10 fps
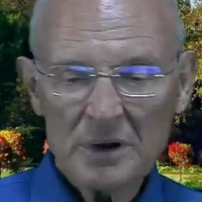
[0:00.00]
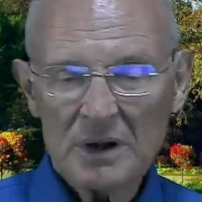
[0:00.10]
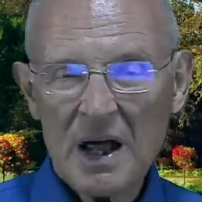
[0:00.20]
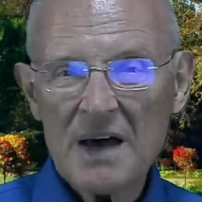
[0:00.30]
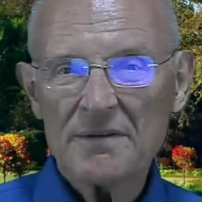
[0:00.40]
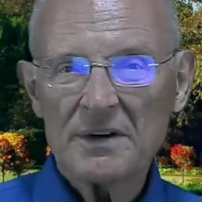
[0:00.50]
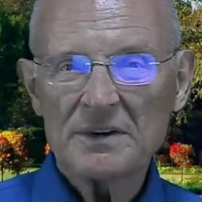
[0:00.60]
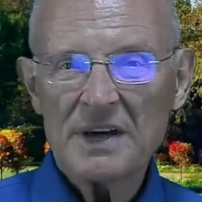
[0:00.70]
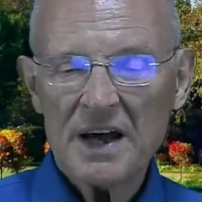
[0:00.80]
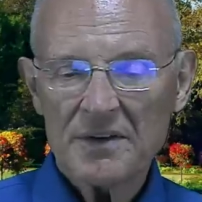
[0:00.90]
life
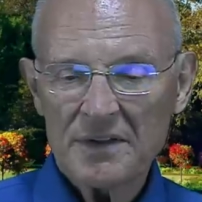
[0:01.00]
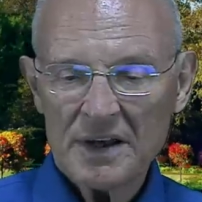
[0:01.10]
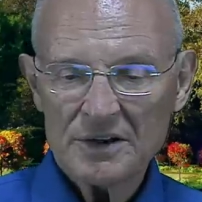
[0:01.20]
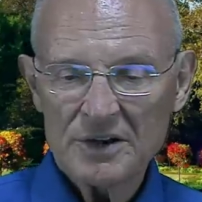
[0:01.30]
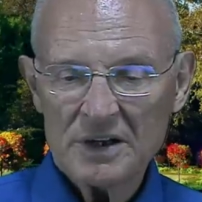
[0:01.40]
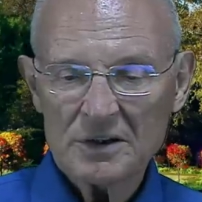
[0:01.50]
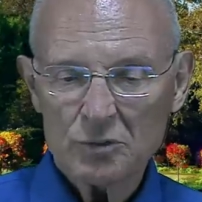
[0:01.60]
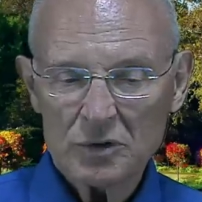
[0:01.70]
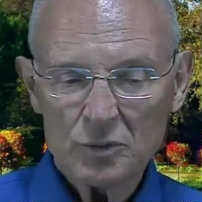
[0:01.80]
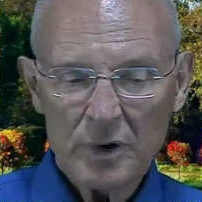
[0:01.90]
and death that
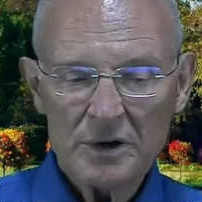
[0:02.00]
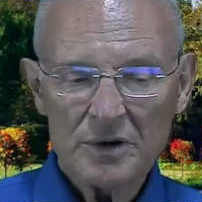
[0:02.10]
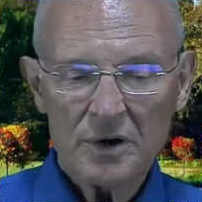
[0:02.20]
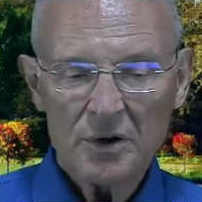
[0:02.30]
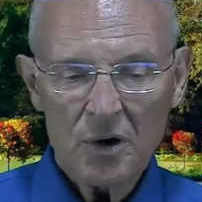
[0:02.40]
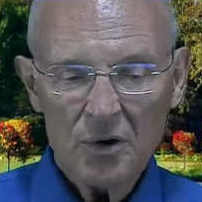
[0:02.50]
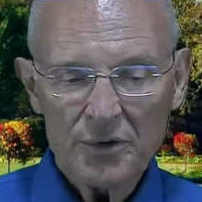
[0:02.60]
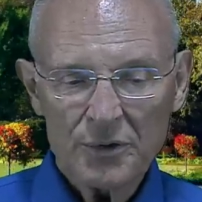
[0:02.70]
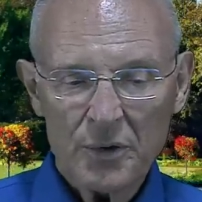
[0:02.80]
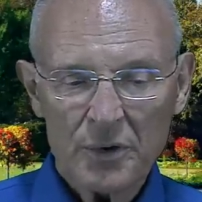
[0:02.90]
Jesus was willing to go
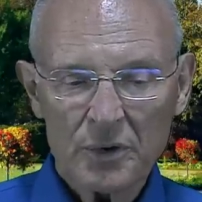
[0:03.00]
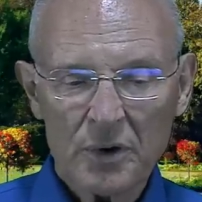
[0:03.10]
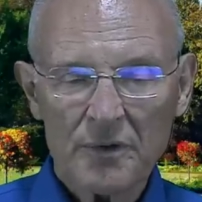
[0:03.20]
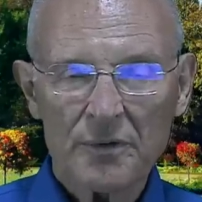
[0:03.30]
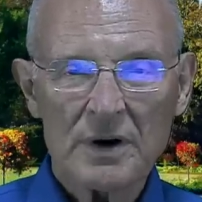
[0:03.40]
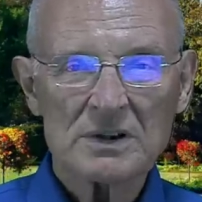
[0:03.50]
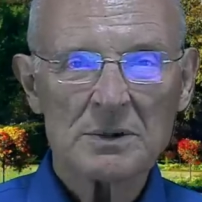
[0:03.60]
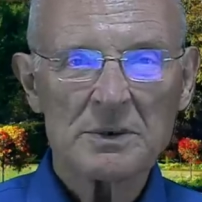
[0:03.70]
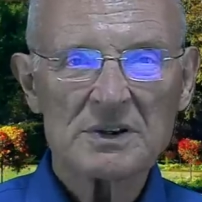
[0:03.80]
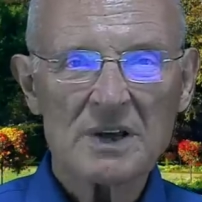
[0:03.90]
through in order for us
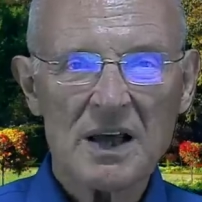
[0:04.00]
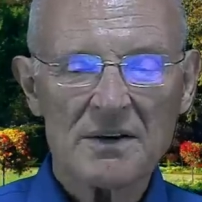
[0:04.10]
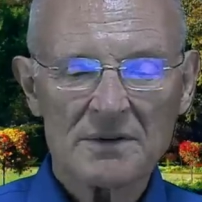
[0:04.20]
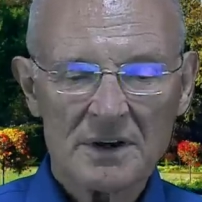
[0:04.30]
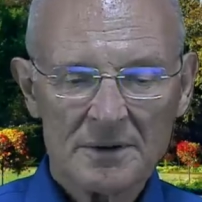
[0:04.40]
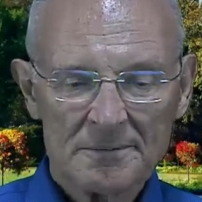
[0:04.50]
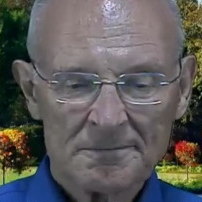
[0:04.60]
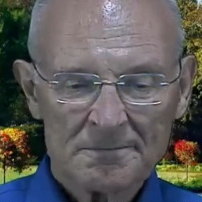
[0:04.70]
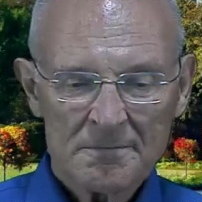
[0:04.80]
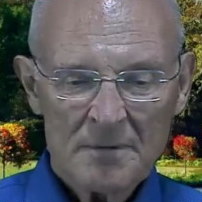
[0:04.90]
to be saved.
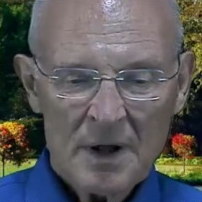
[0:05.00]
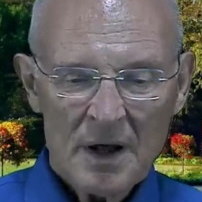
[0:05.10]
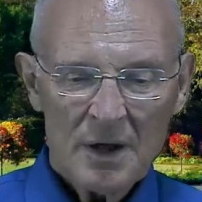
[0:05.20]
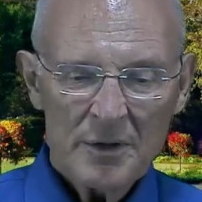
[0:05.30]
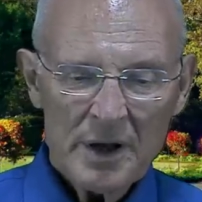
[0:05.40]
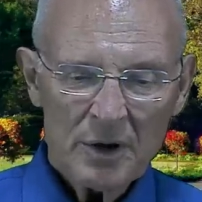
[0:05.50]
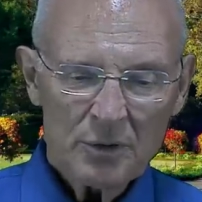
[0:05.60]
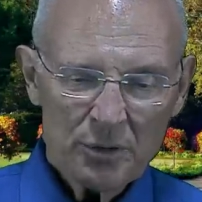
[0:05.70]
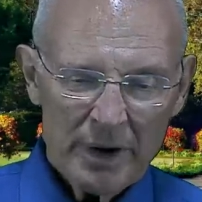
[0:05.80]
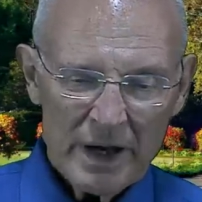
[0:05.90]
The
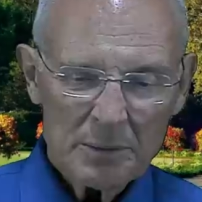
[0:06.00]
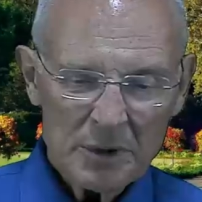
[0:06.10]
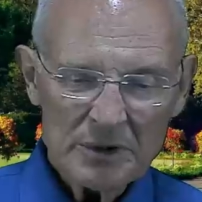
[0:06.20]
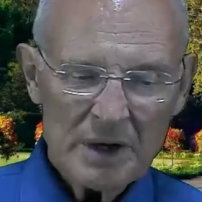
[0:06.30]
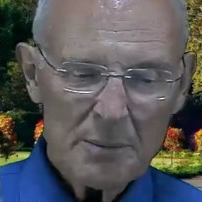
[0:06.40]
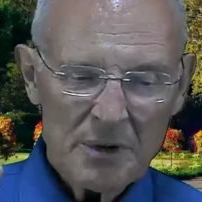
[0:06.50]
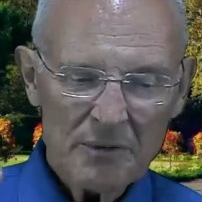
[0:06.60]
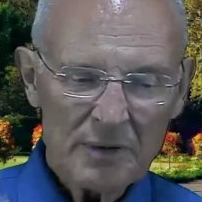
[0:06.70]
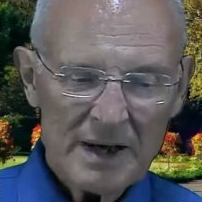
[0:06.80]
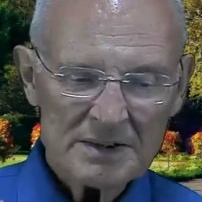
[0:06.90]
incredible number
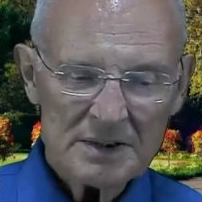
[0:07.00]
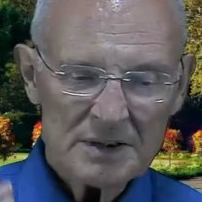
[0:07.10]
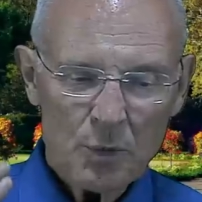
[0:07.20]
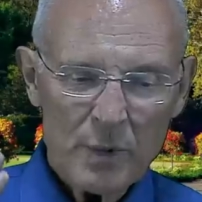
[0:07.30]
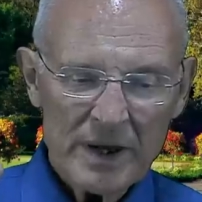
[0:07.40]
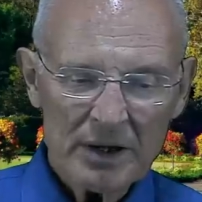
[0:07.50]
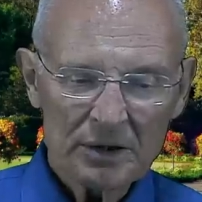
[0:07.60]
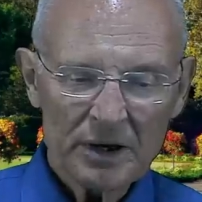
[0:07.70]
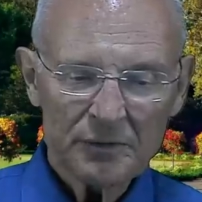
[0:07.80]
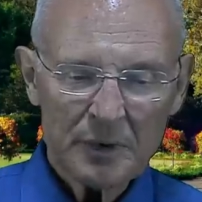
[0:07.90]
of lessons that we can
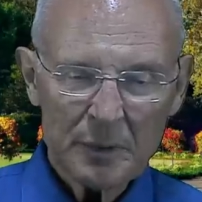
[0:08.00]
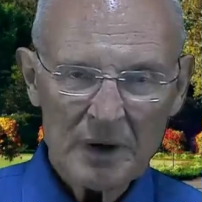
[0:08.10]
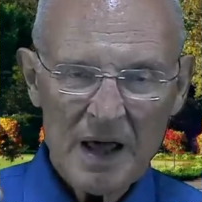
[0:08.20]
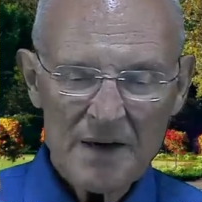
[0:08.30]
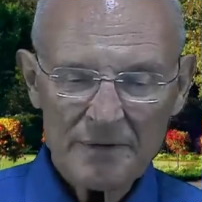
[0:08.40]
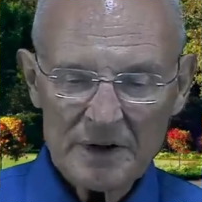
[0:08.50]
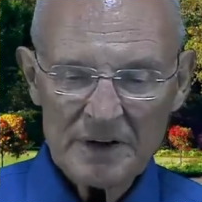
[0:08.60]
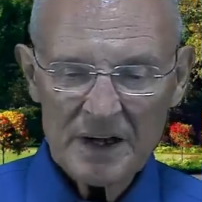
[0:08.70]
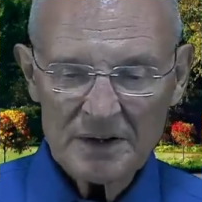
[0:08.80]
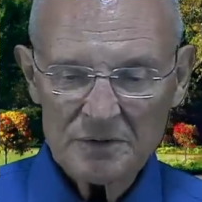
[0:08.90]
learn from the life and
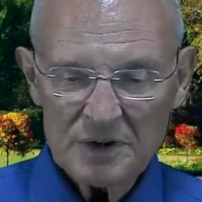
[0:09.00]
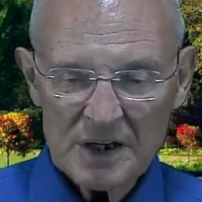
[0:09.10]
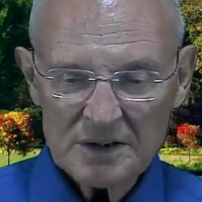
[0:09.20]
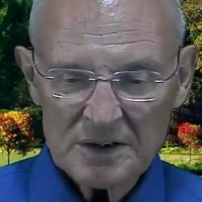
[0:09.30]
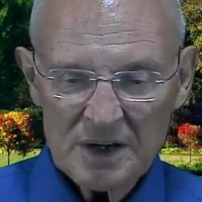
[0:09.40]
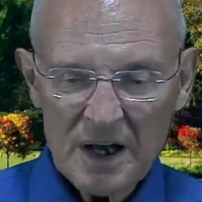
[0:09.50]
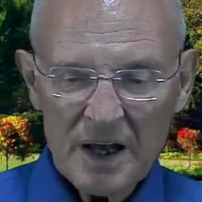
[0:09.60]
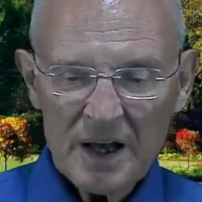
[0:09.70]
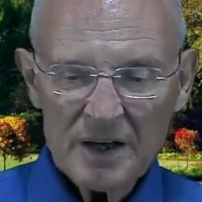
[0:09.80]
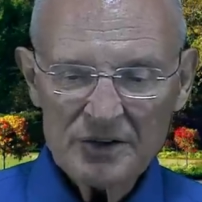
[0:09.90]
death of Jesus
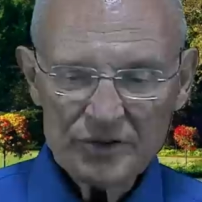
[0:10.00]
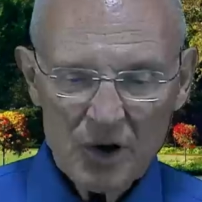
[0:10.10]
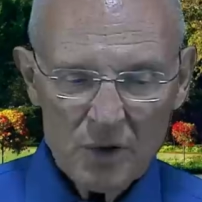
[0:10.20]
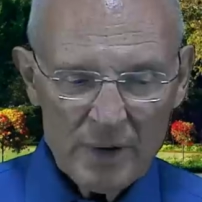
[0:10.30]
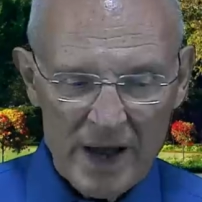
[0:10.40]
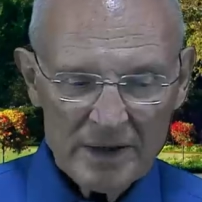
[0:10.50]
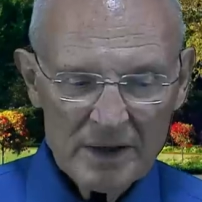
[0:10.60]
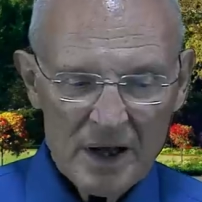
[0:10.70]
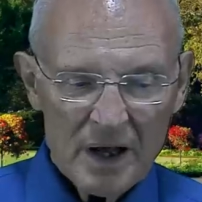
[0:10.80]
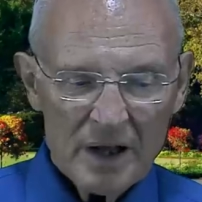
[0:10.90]
is so great
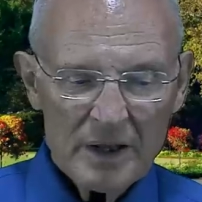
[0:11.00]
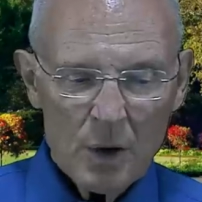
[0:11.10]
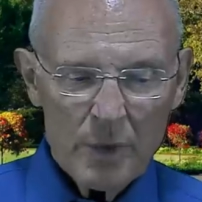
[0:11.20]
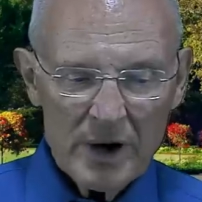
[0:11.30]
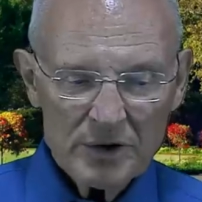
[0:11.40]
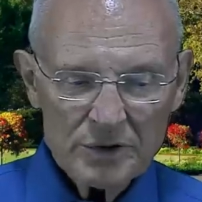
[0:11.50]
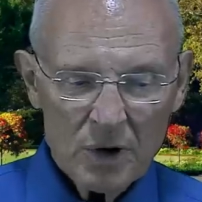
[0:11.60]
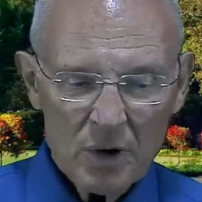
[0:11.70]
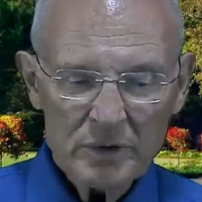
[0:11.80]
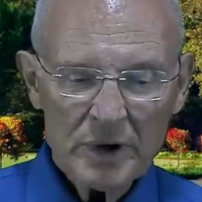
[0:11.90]
that we are
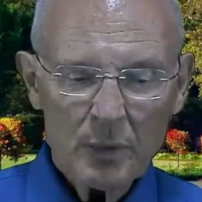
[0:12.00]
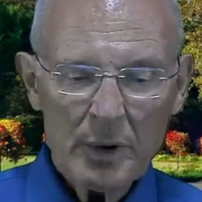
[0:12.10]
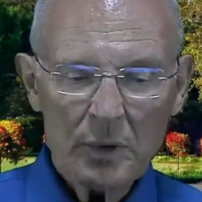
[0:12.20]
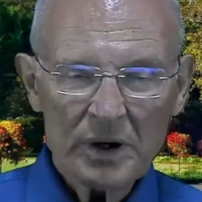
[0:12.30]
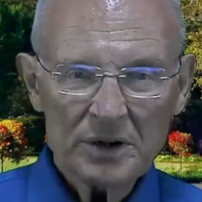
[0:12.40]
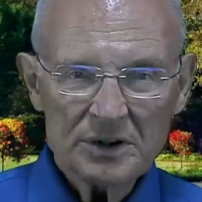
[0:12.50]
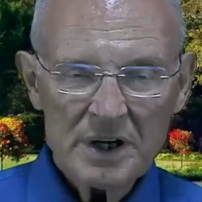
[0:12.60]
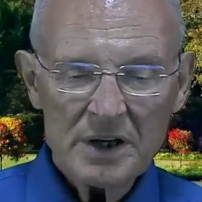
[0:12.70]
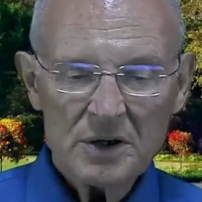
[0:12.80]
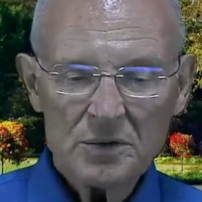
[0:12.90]
told that we will
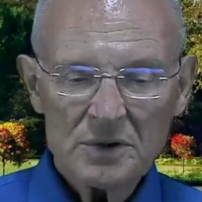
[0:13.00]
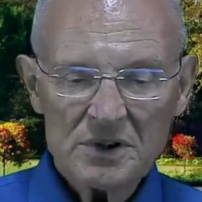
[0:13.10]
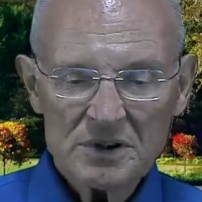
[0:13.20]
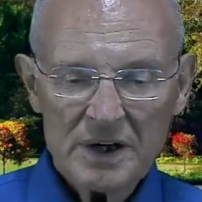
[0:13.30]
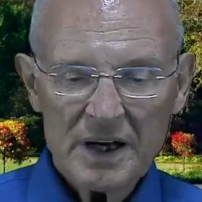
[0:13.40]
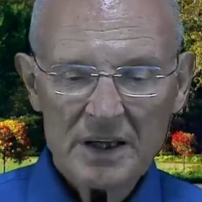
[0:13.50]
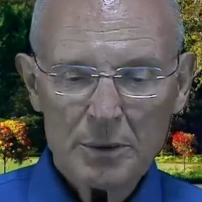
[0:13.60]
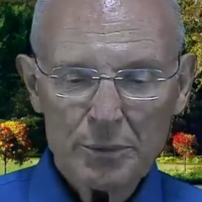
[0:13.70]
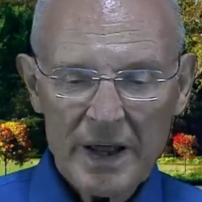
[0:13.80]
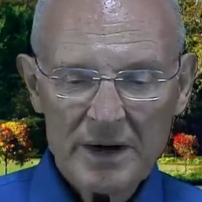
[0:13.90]
continue to study
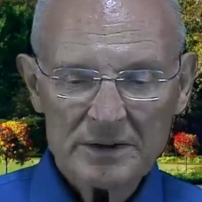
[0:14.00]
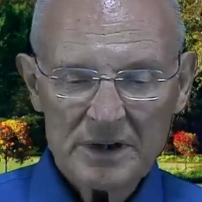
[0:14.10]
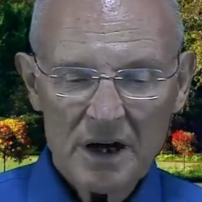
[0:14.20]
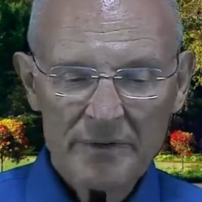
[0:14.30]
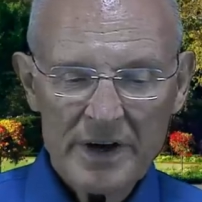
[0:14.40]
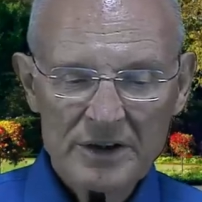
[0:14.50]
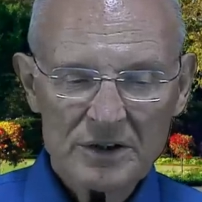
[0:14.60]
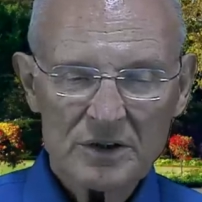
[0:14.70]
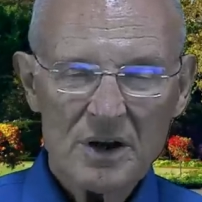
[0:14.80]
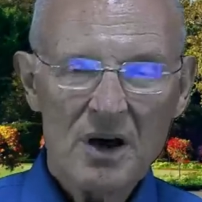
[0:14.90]
the plan of salvation